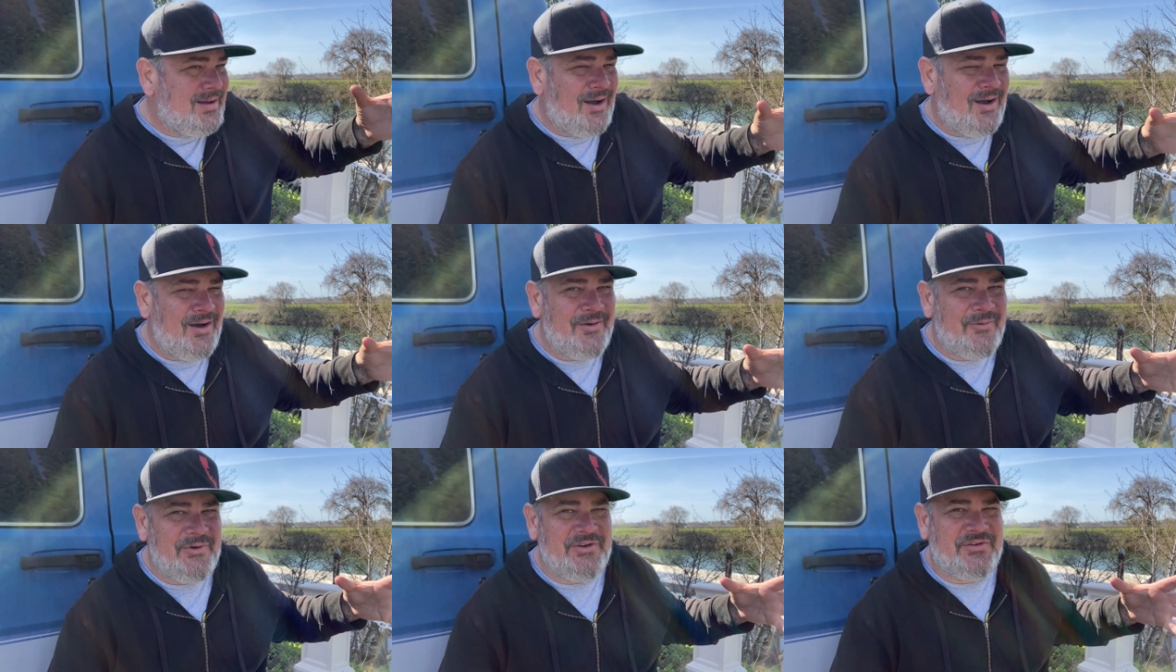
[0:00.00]

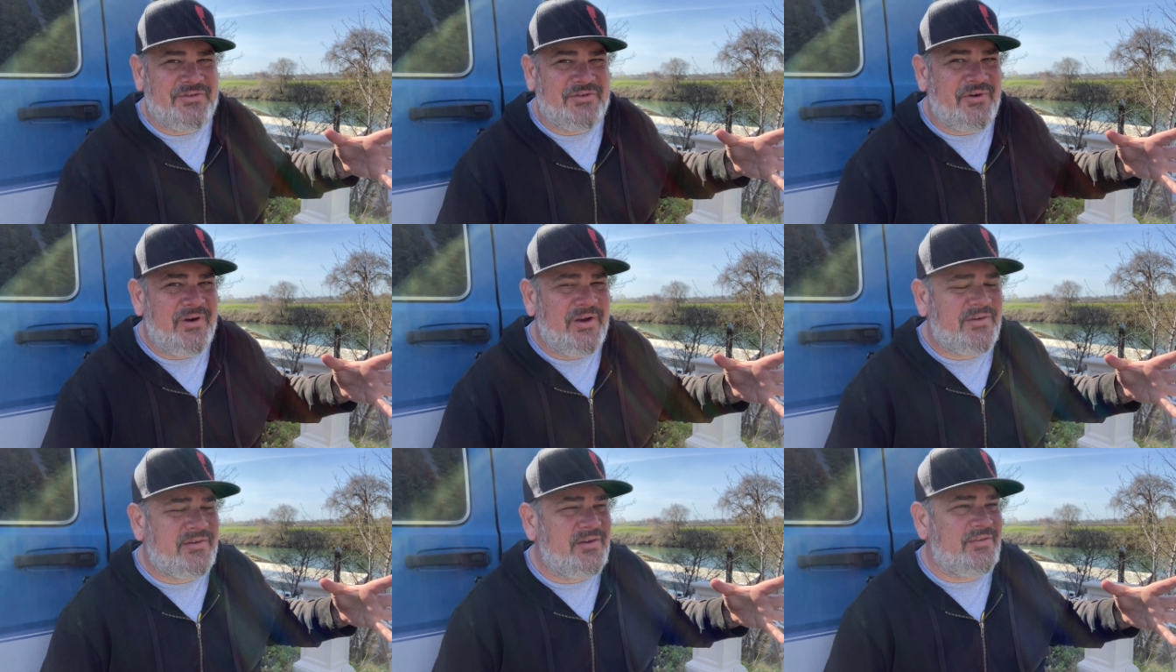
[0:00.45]

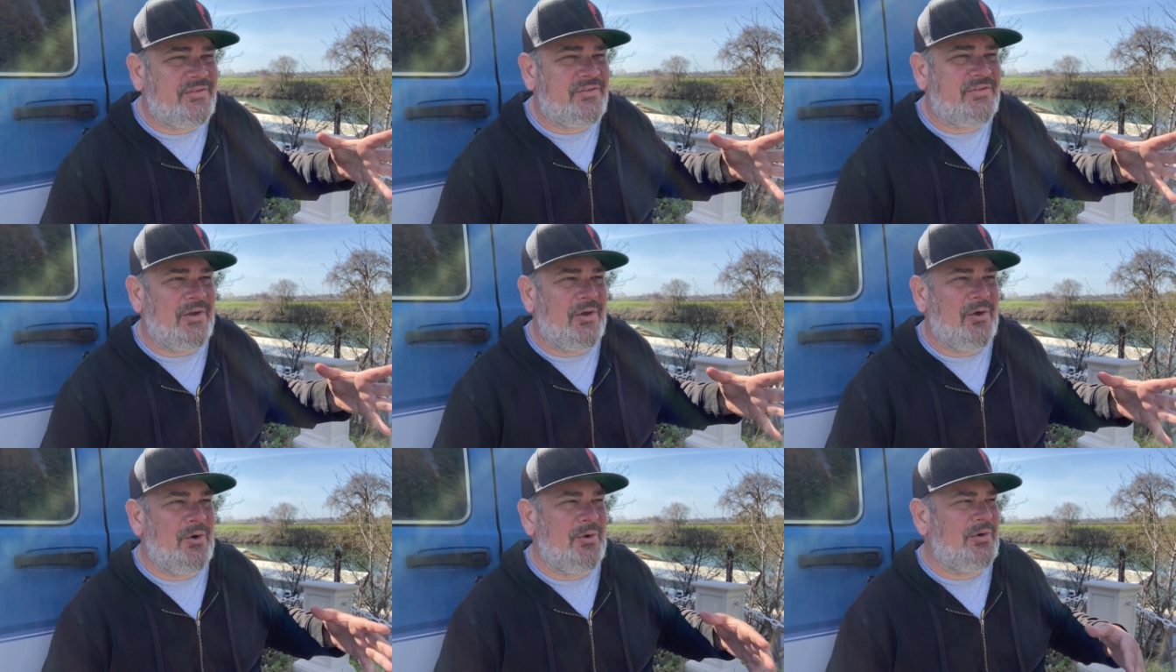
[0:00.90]
unrestricted
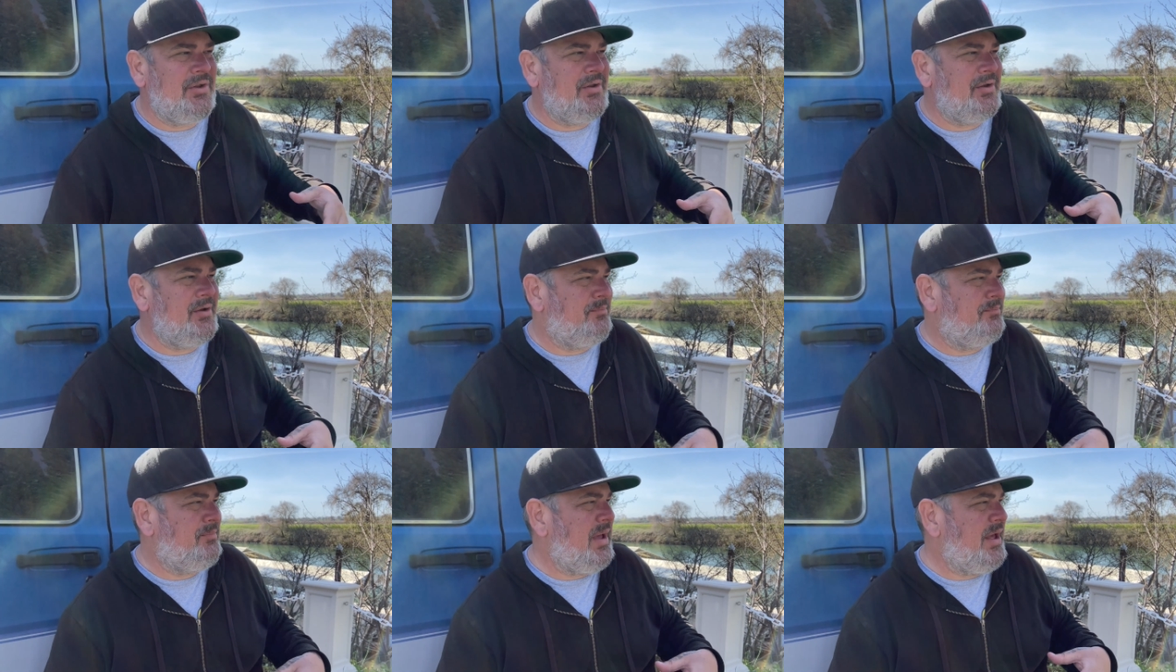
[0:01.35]
zone
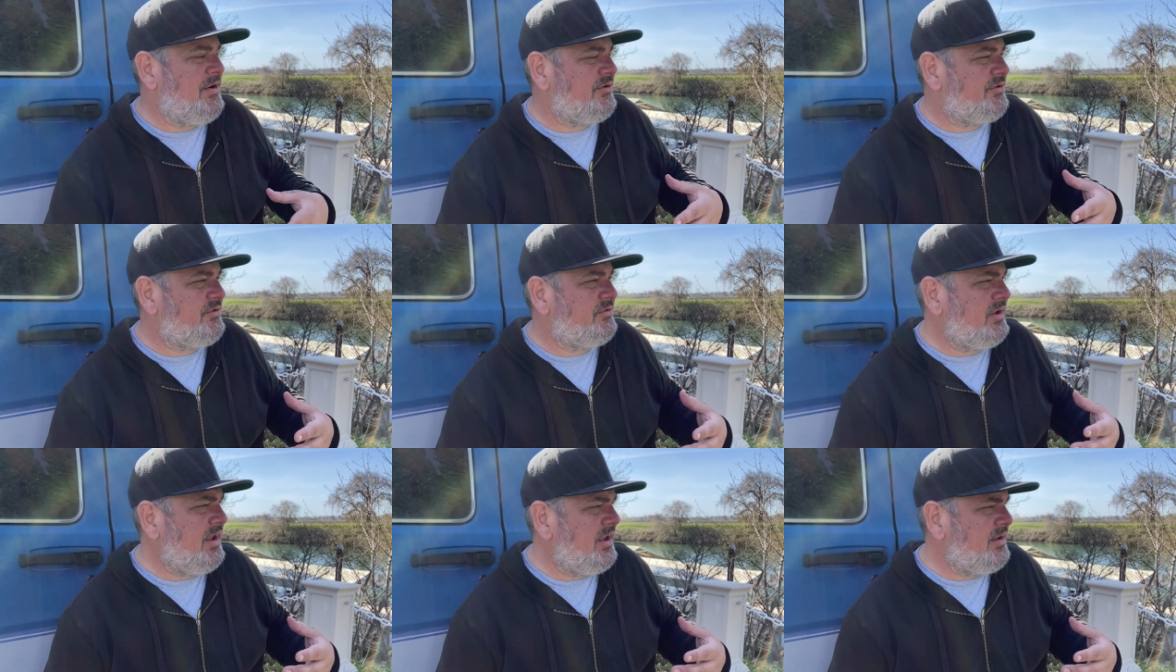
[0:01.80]
in a better
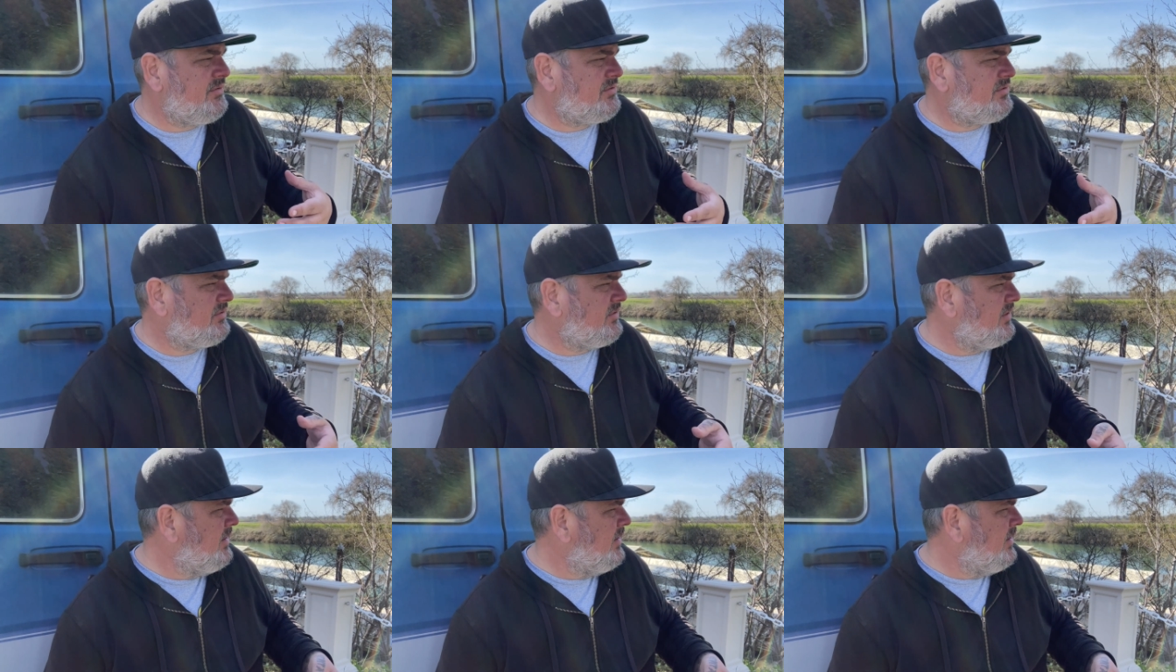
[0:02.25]

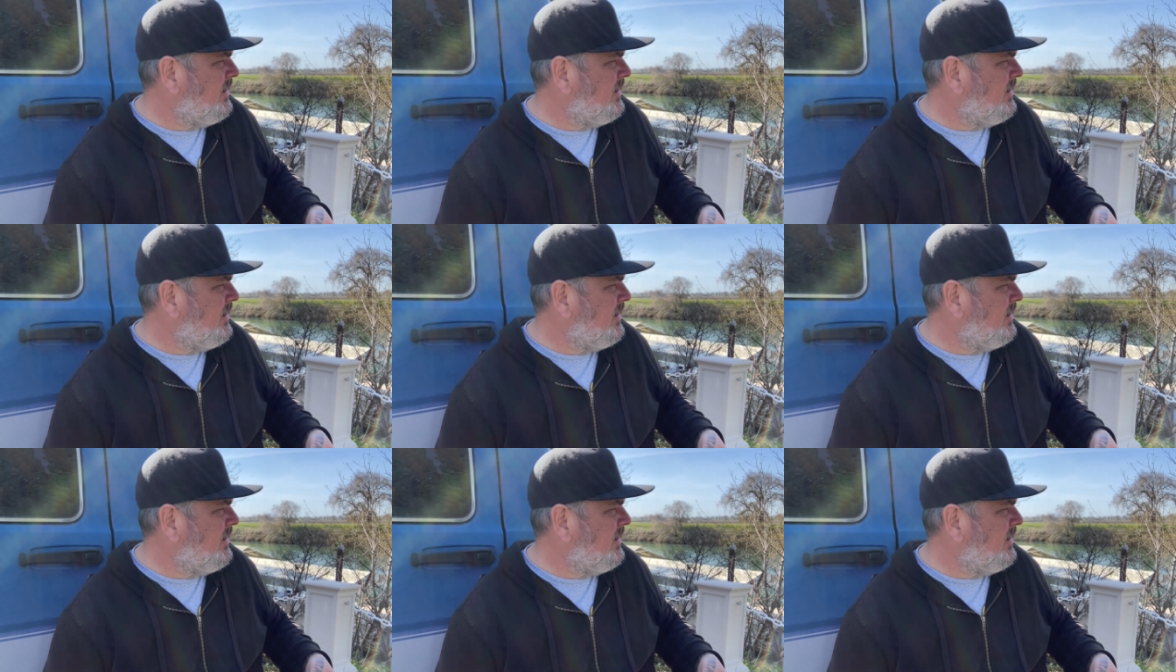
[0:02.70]
sense.